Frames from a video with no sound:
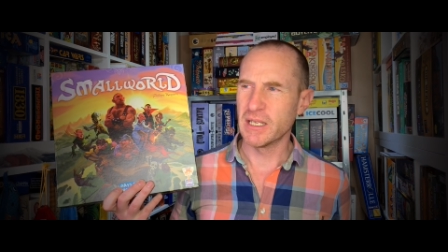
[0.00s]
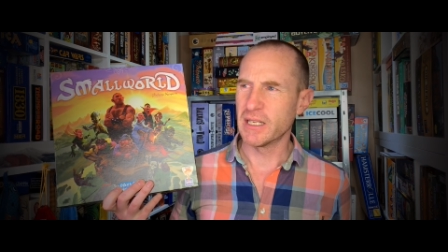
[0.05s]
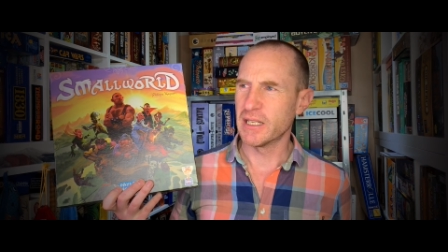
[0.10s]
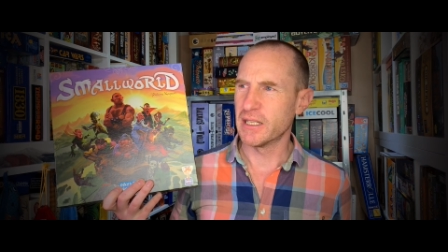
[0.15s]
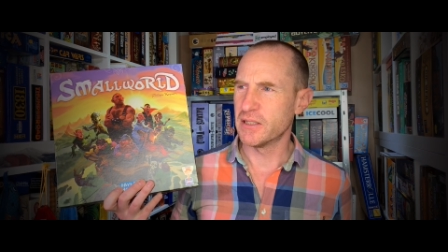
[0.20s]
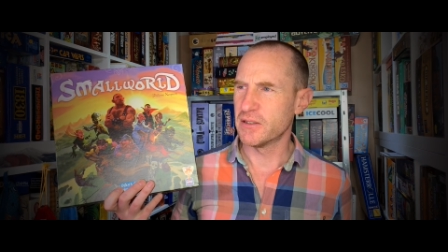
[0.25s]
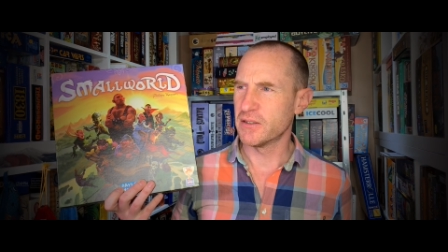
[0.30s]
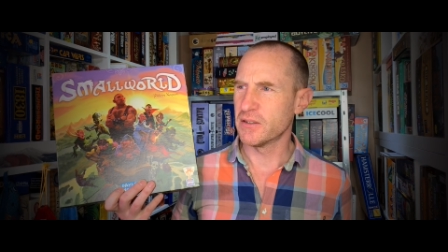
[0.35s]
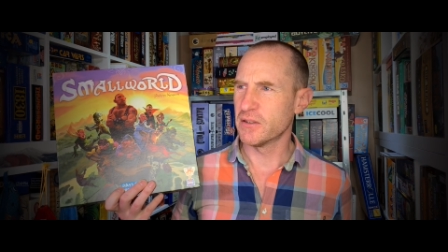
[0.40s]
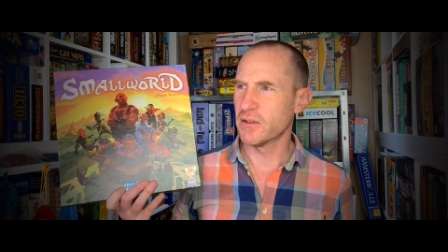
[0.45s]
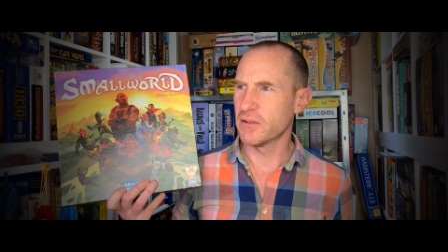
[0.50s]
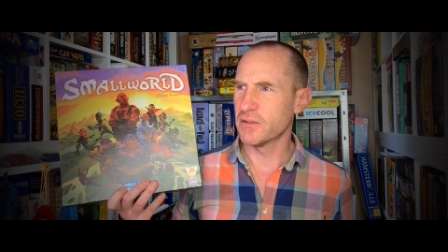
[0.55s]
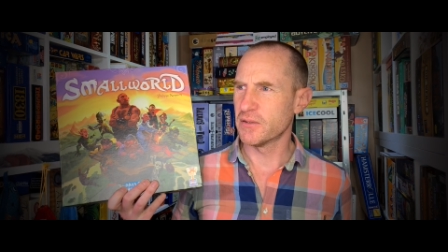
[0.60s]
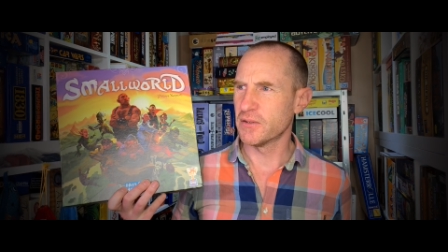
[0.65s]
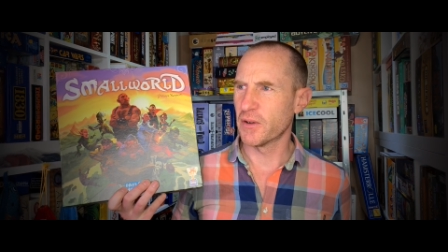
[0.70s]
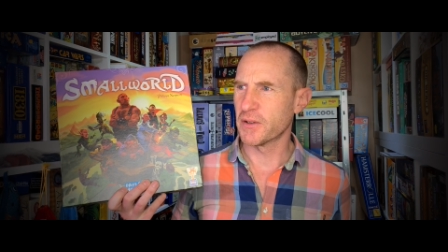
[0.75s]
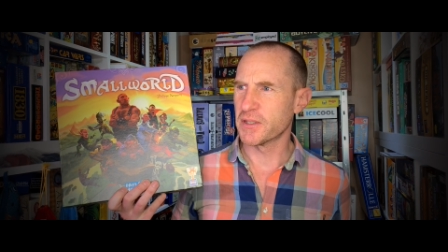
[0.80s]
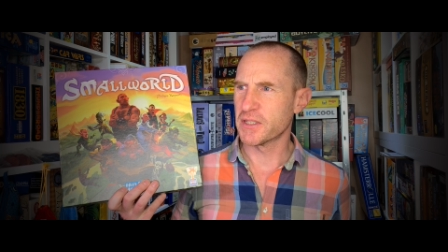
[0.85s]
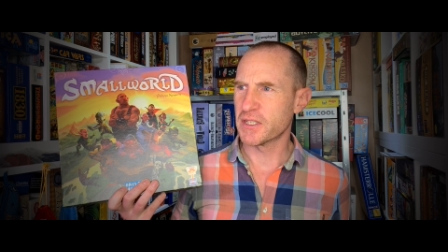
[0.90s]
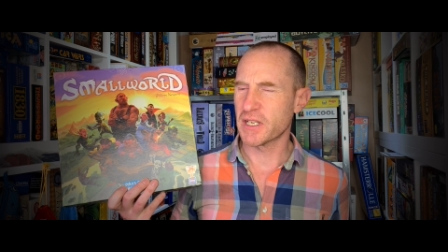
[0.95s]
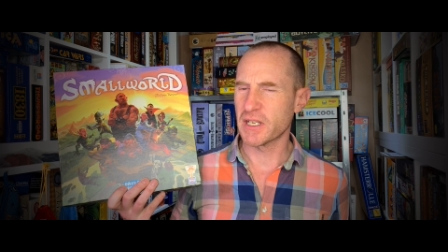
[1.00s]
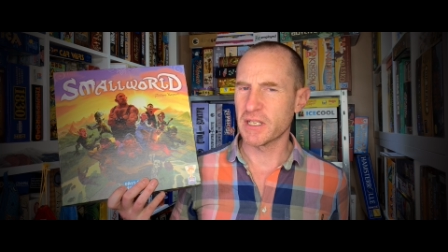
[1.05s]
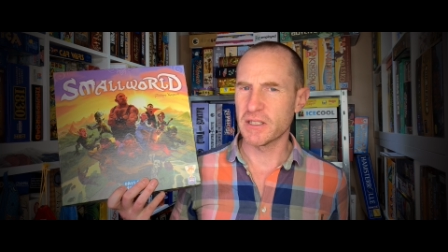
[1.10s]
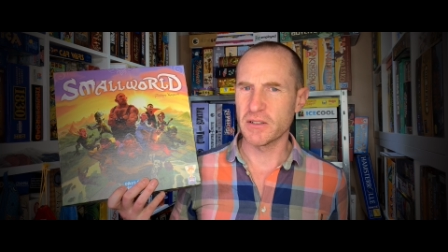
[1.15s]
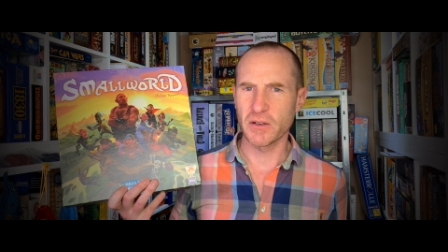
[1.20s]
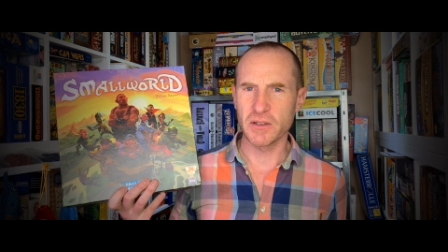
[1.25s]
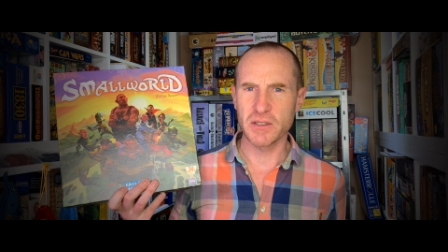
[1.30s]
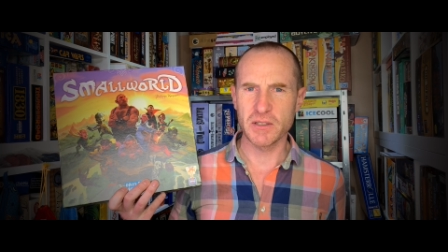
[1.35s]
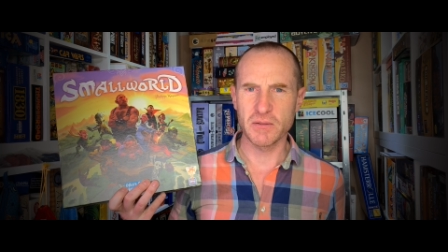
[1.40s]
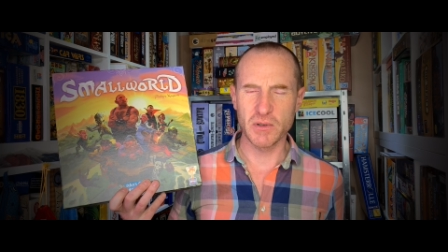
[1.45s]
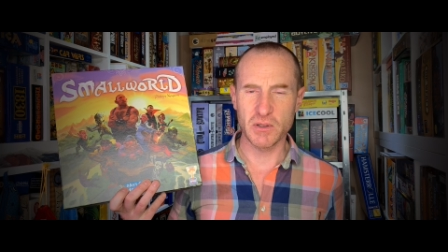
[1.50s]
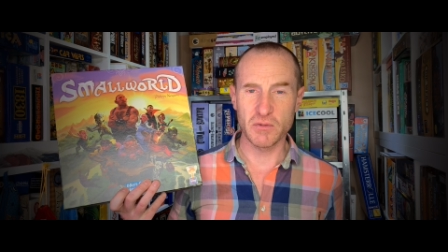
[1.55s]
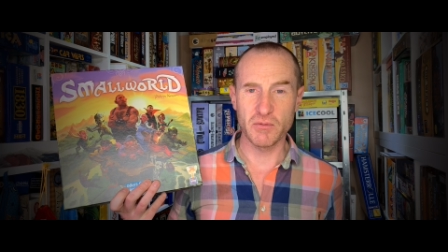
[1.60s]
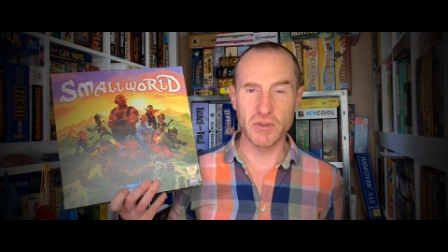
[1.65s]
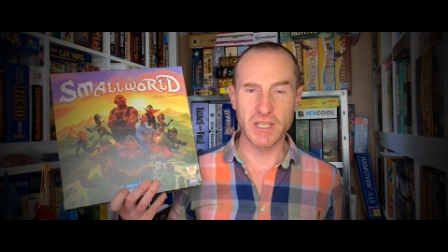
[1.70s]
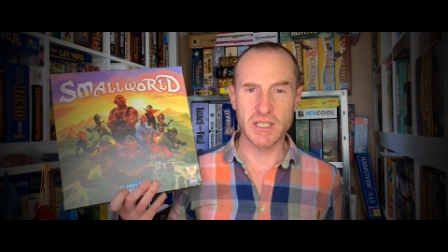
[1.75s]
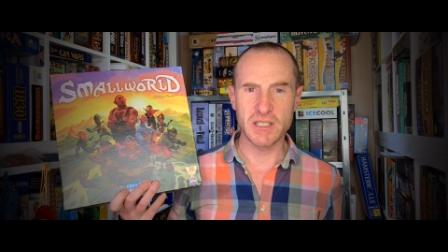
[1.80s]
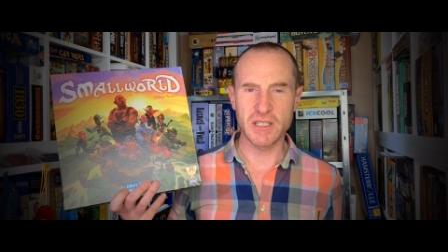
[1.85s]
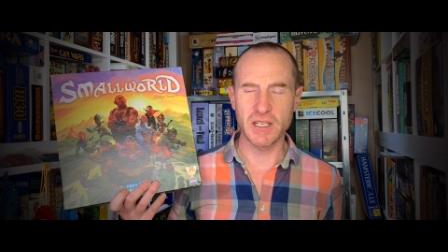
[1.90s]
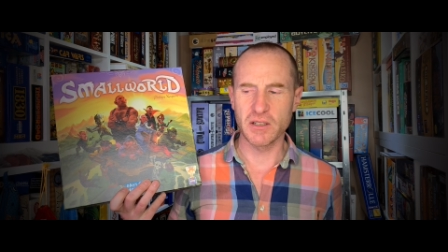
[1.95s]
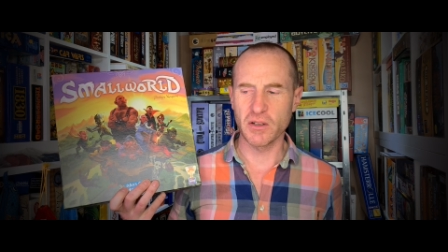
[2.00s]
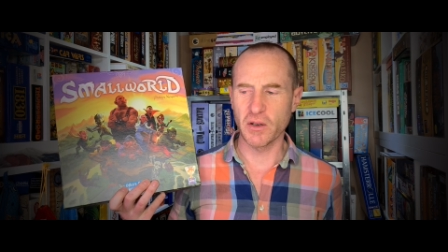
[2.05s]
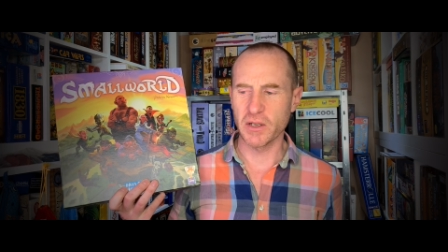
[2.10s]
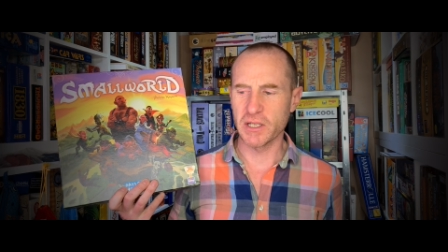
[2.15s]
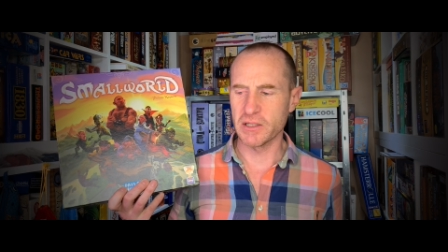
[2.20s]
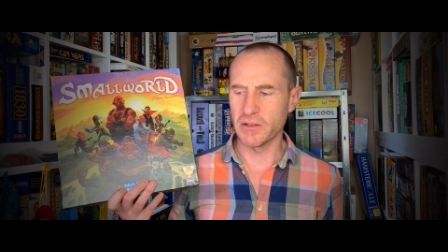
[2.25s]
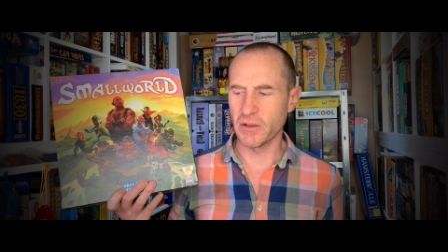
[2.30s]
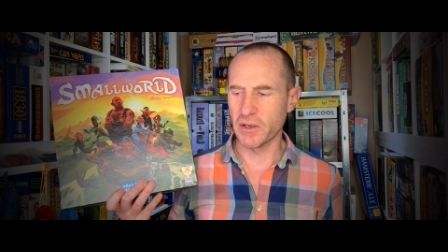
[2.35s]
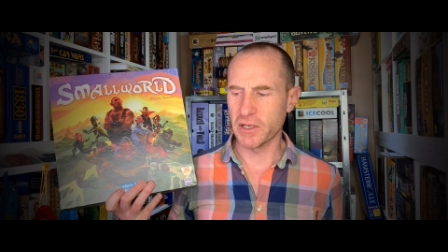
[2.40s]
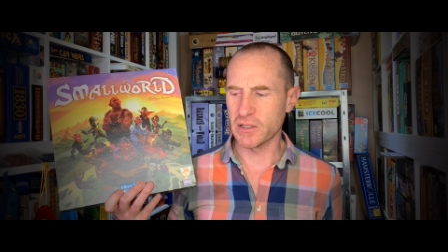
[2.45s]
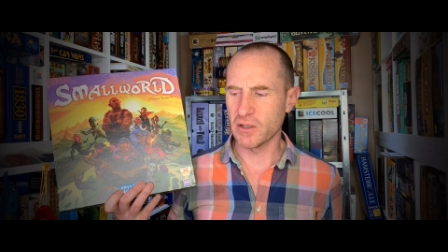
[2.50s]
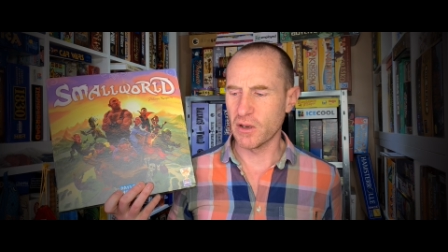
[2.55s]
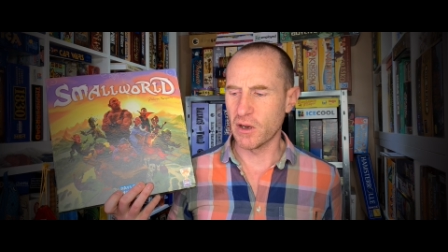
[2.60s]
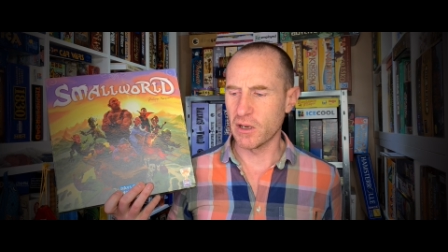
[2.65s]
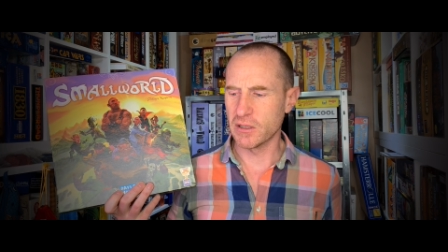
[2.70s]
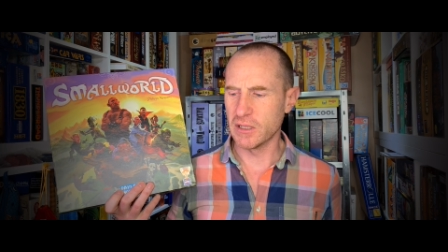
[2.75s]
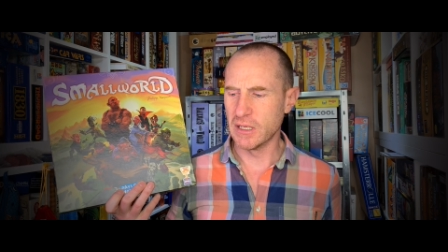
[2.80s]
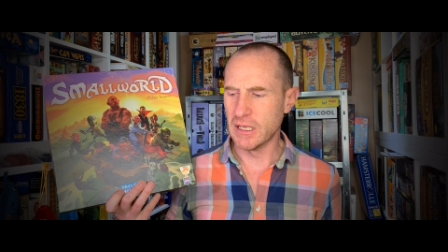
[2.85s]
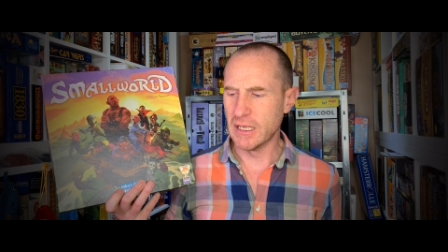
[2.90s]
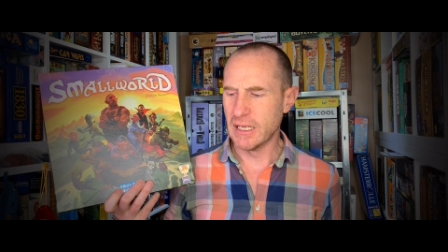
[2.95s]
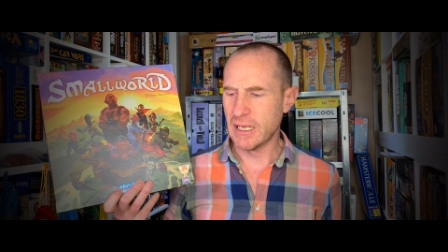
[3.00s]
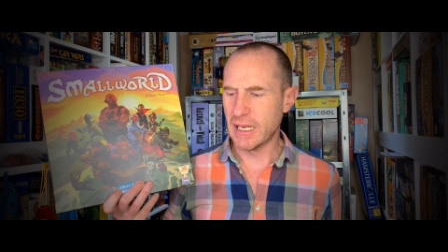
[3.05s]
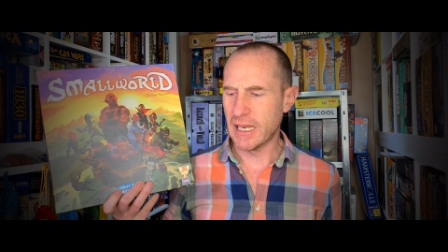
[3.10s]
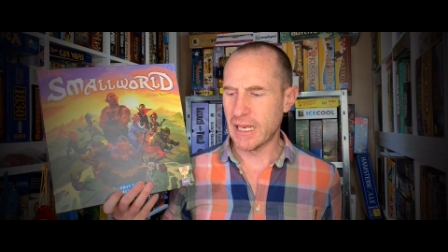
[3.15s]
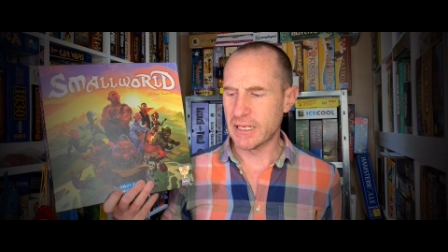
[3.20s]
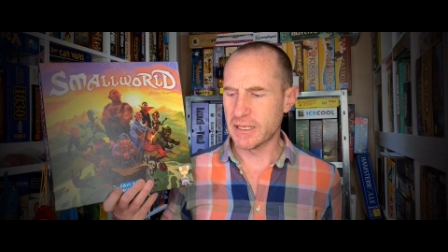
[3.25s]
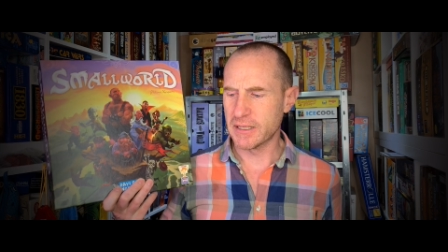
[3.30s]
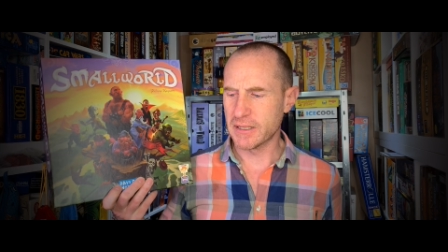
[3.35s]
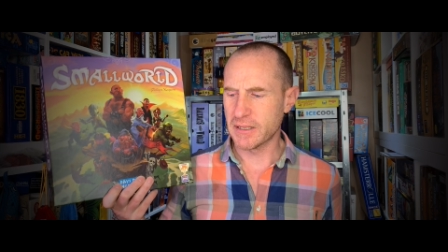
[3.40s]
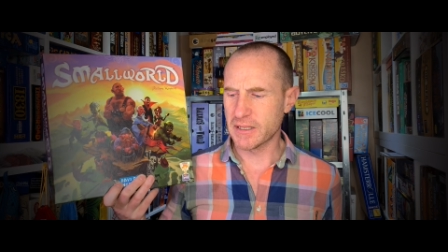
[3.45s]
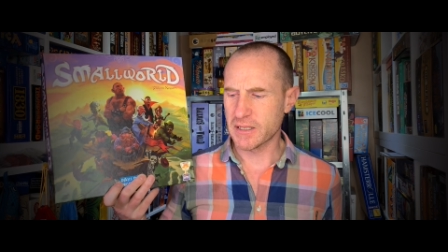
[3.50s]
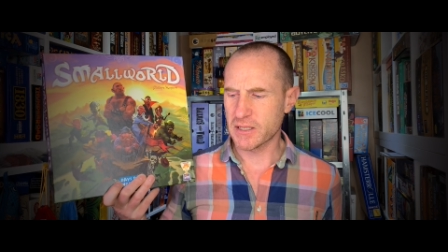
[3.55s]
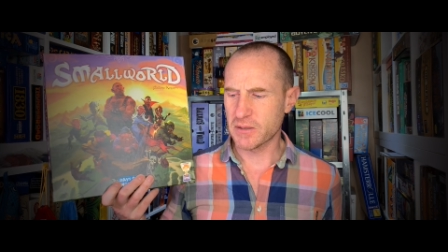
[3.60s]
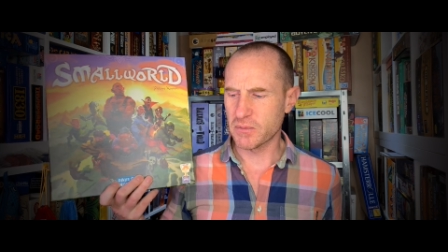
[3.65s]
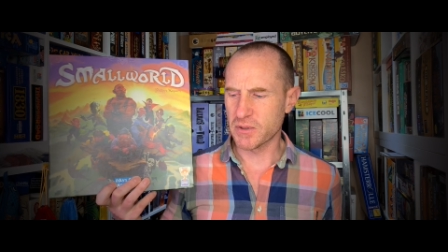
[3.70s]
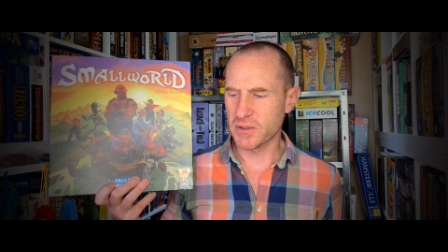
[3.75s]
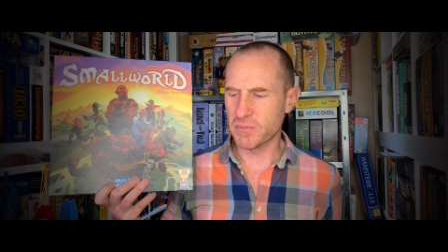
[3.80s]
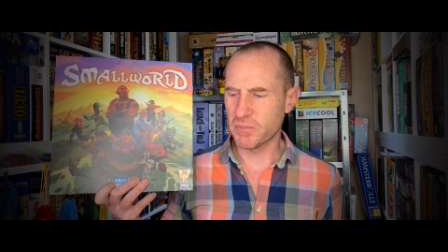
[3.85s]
it was released in 1999, and this